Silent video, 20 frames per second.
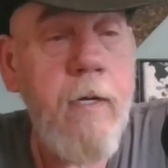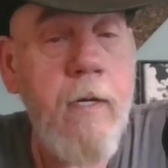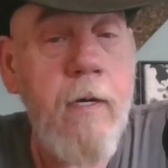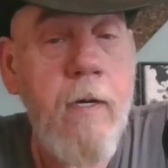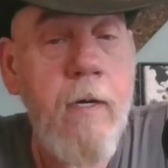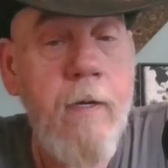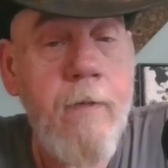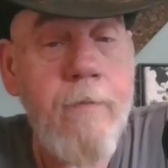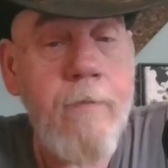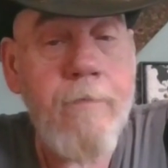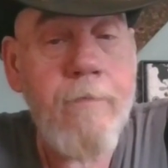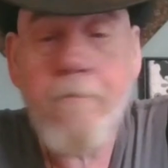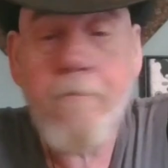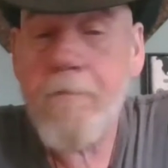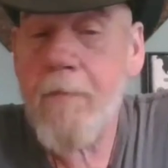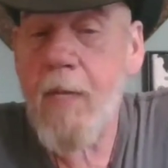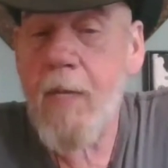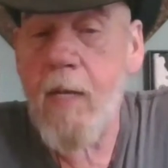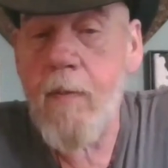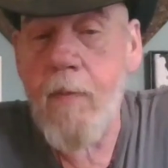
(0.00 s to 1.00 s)
Um,
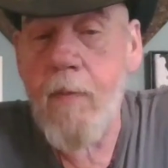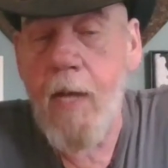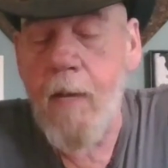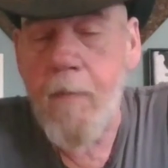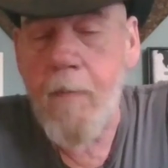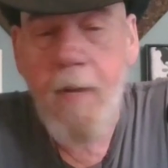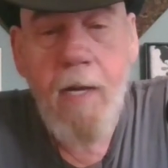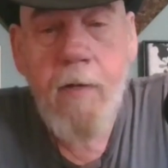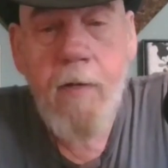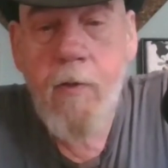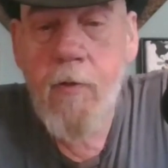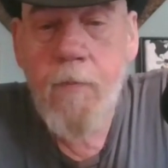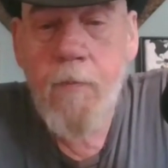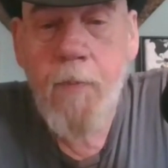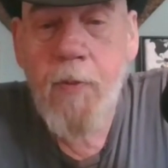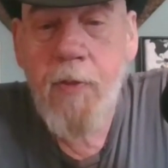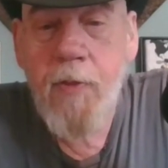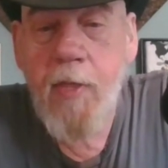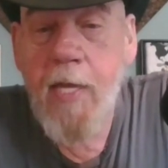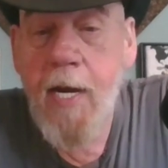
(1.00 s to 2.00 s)
I'm not going to
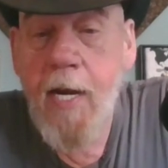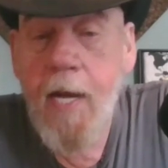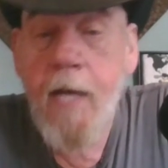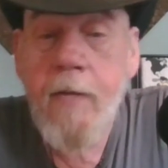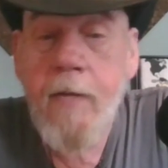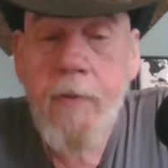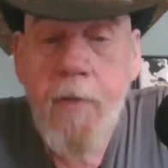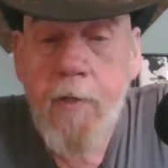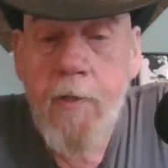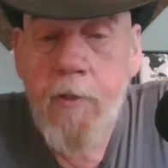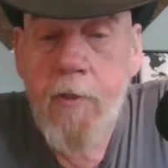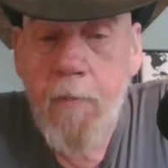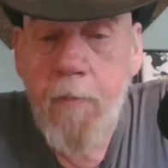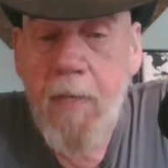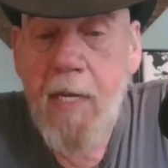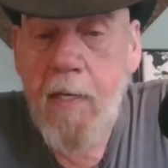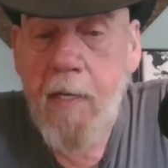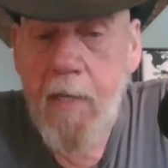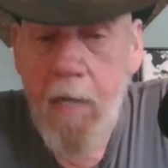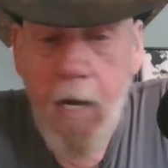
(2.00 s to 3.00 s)
put that out there as
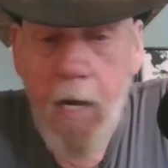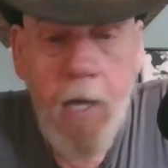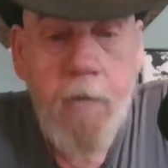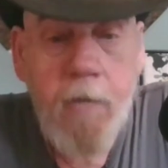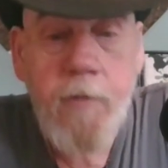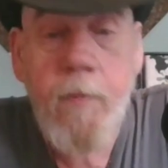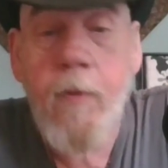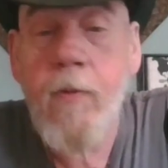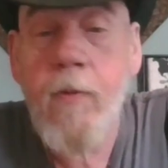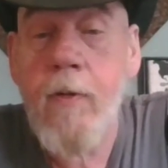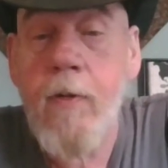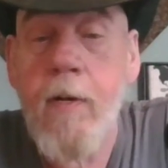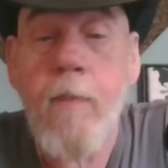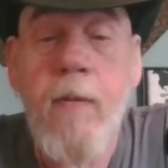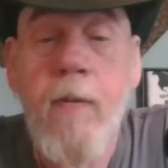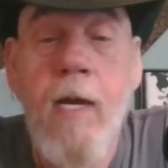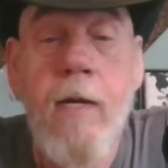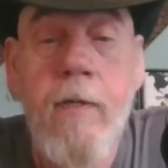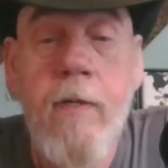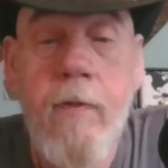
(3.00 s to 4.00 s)
being gospel, and I'm
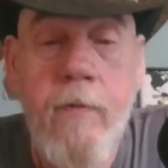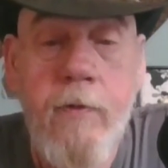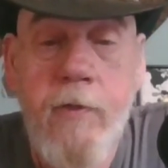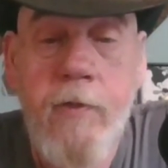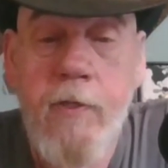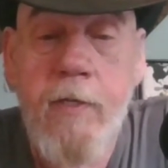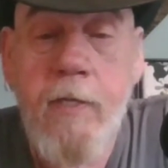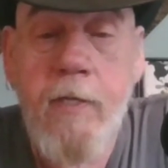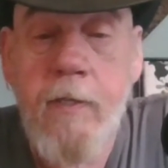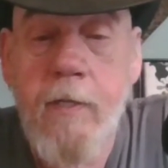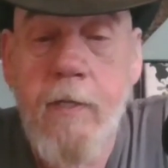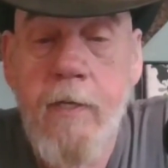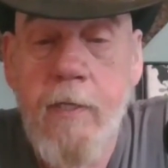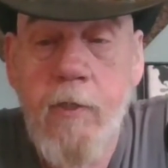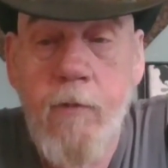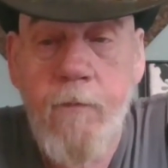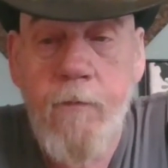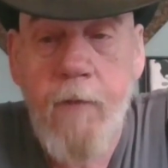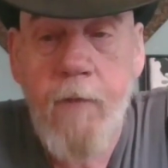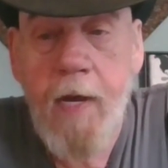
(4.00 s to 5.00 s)
not going to say that
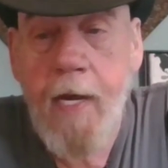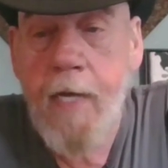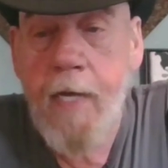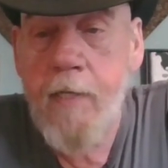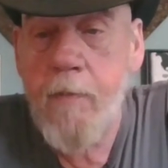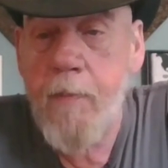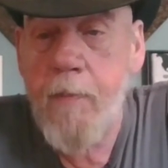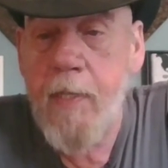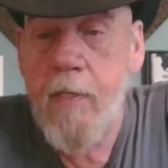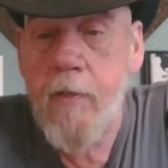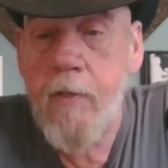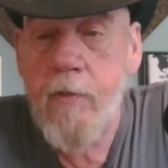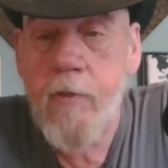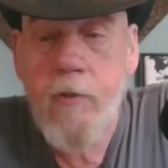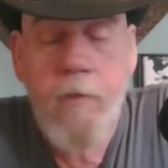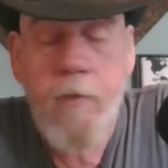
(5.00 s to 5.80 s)
it's fact because,